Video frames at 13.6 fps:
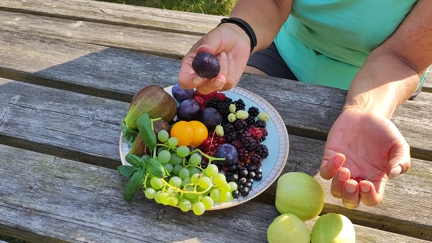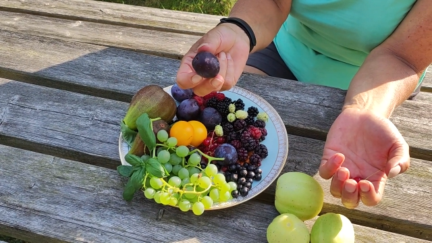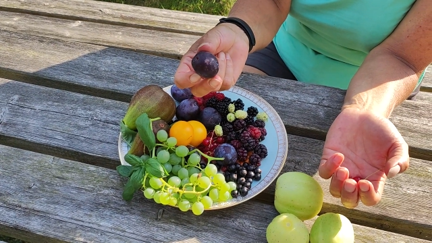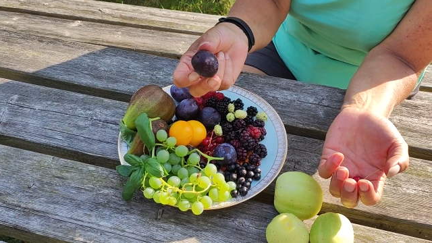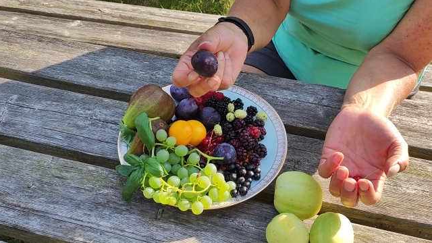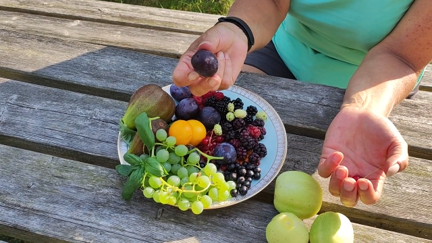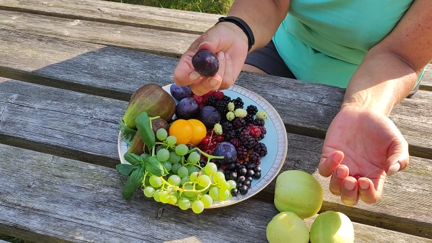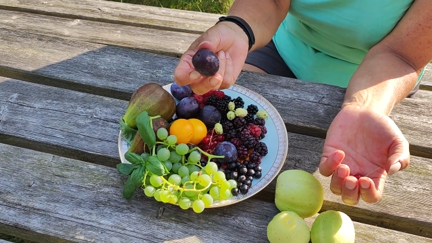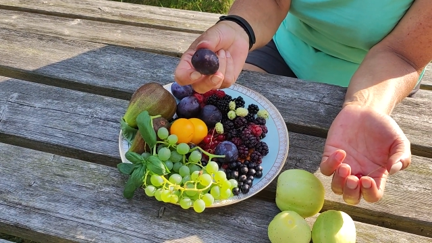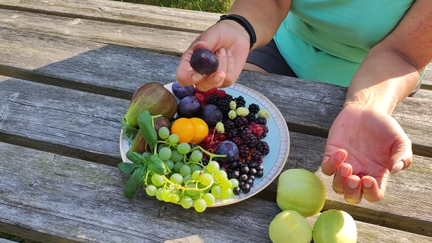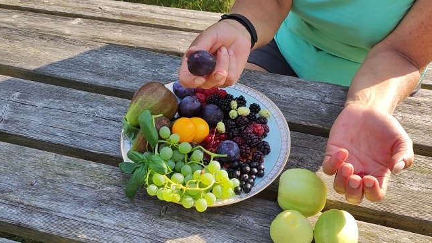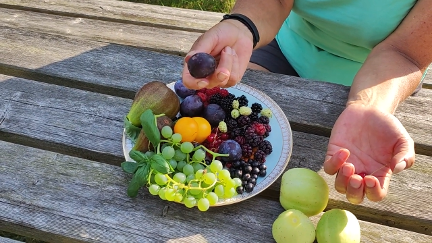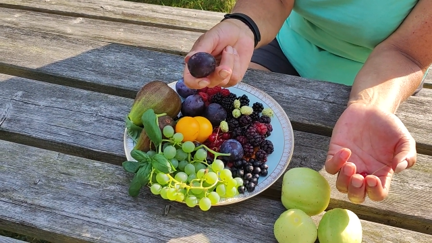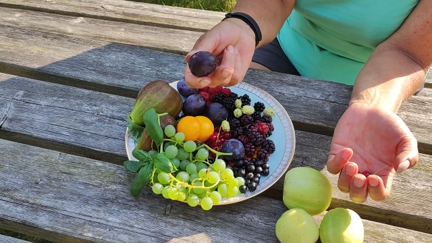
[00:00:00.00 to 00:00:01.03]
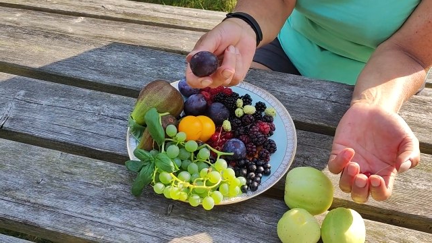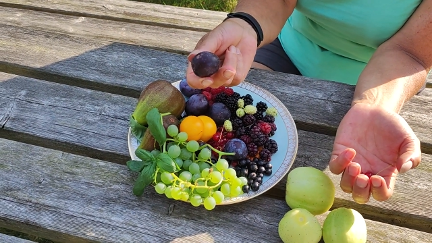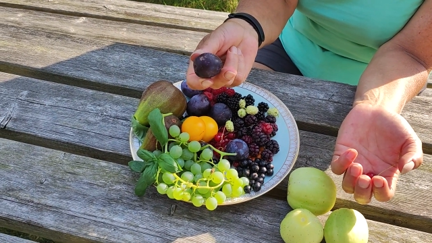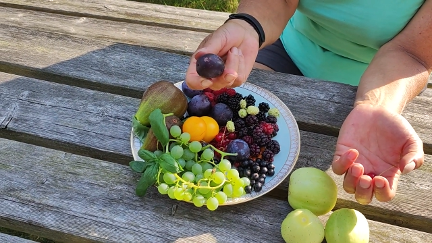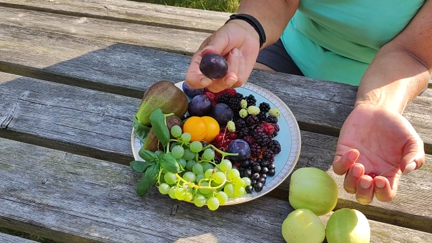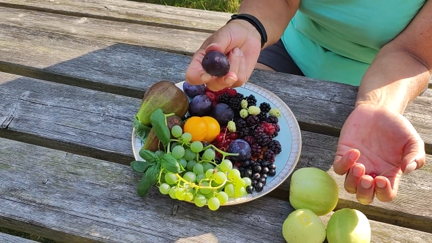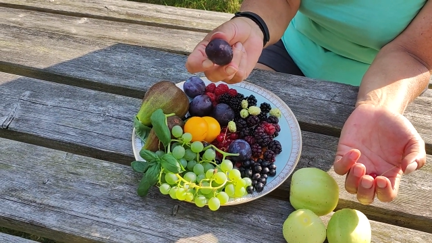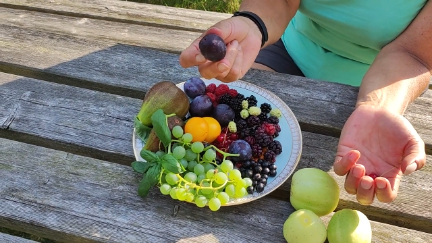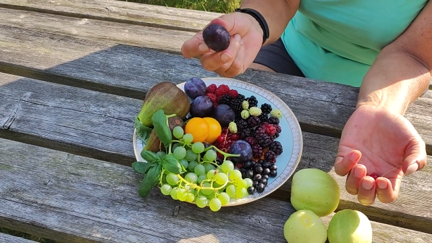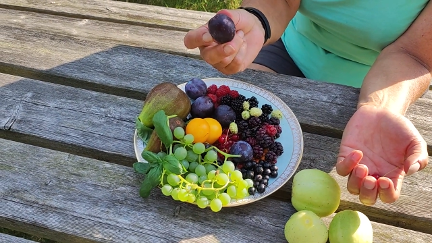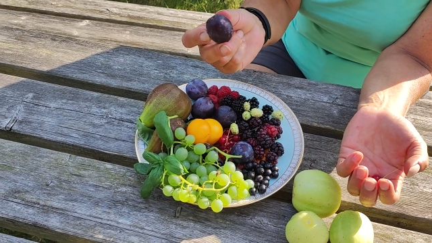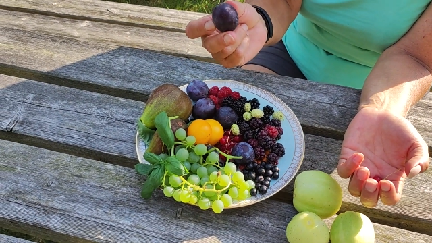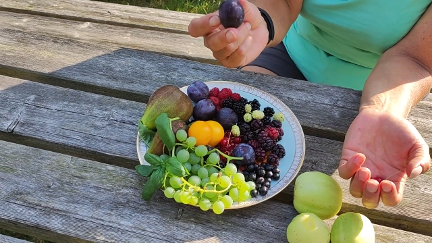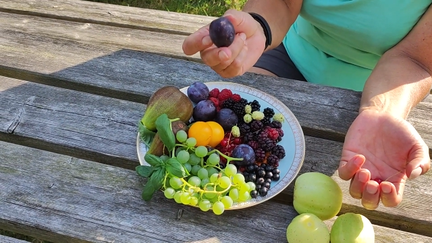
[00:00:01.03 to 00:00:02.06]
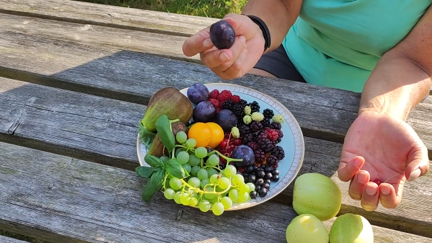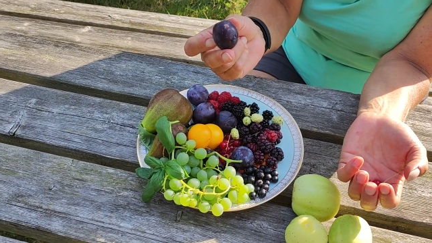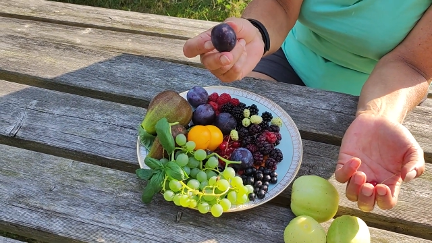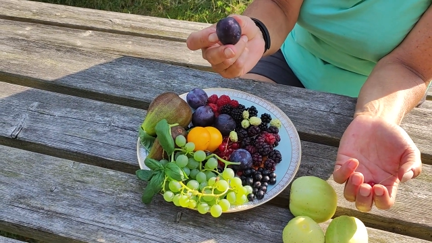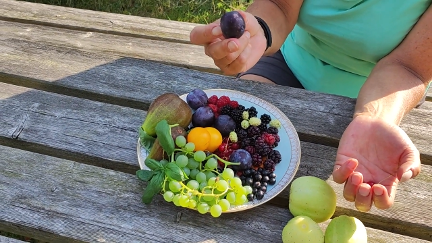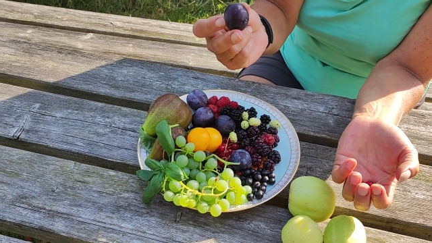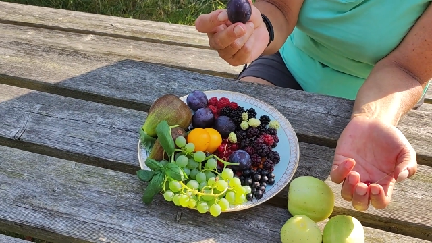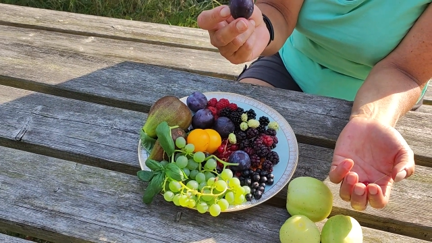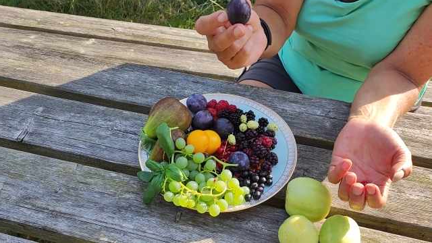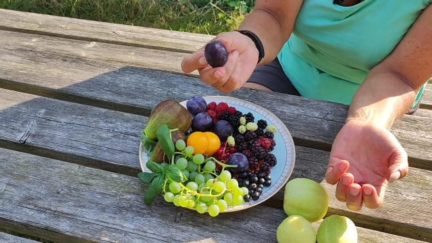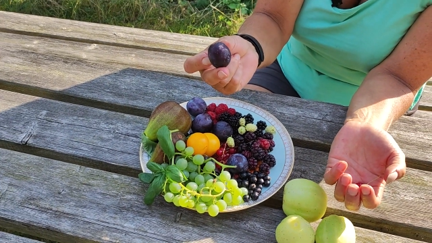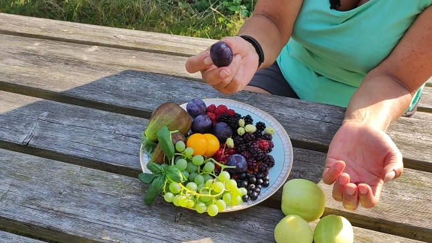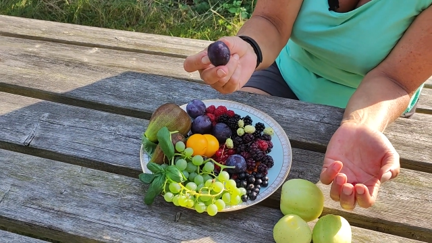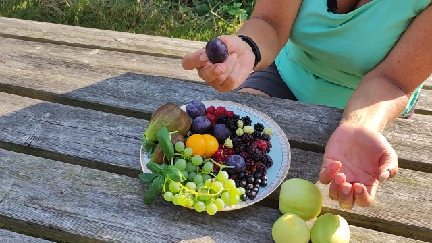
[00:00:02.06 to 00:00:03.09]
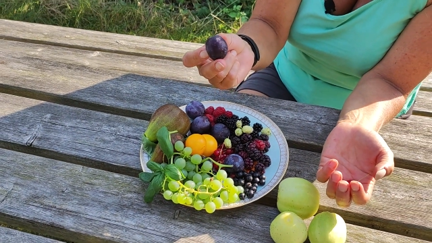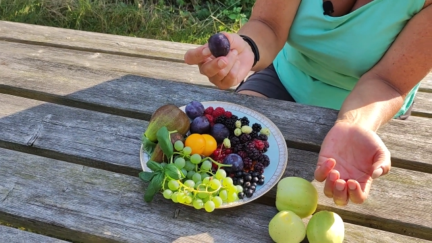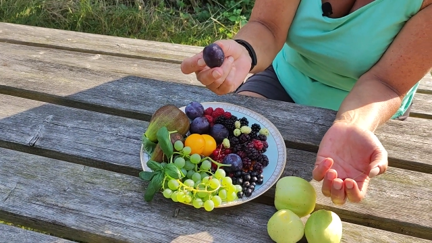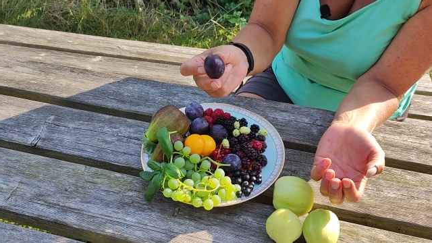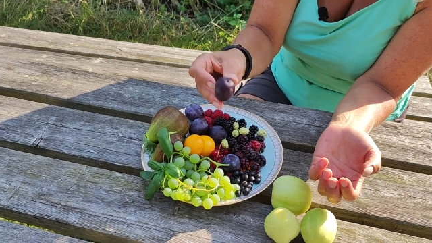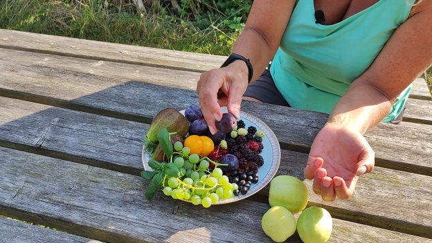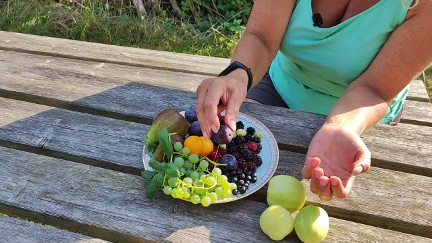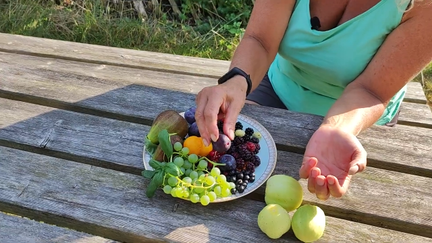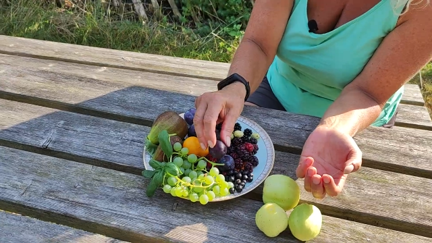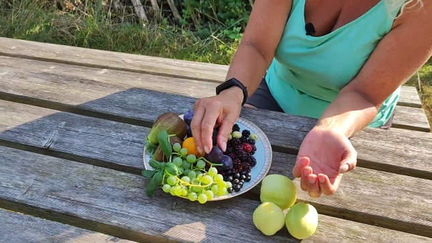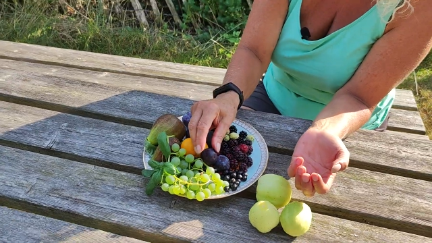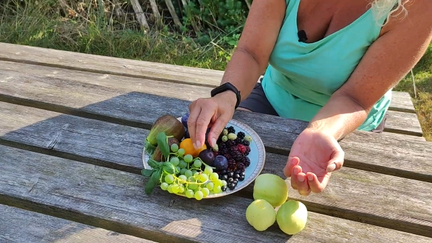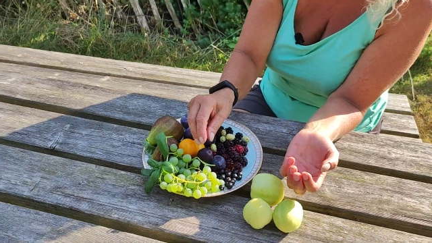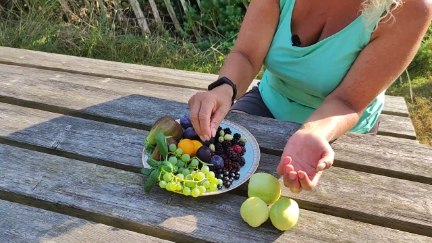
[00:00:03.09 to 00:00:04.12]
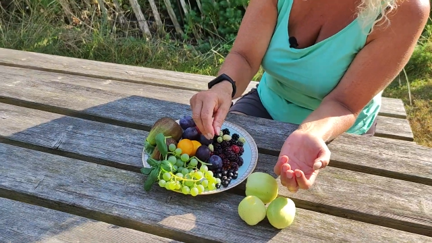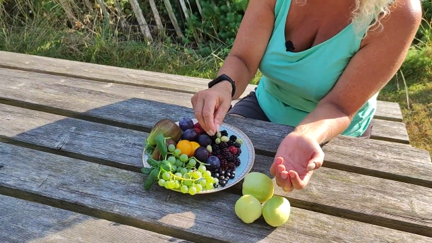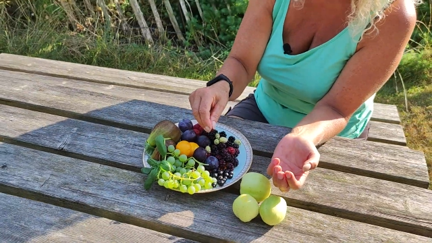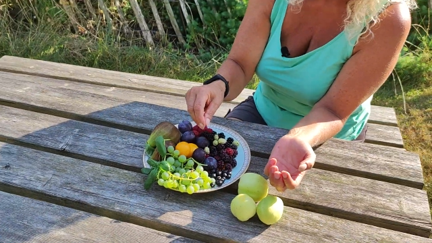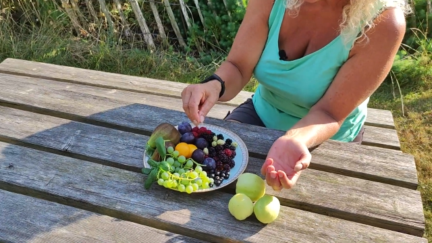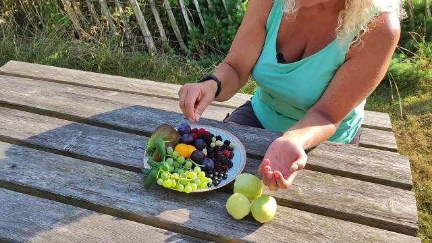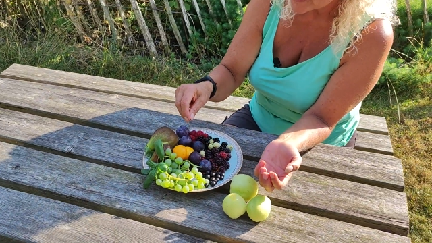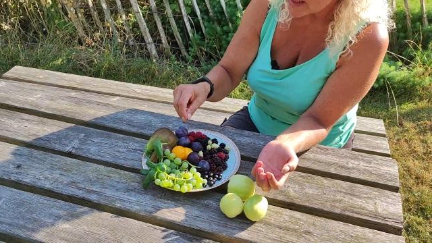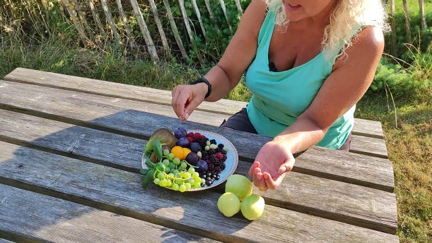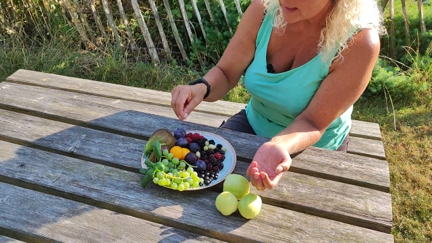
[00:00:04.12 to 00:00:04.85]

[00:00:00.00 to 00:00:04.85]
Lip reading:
[unreadable: no face in view]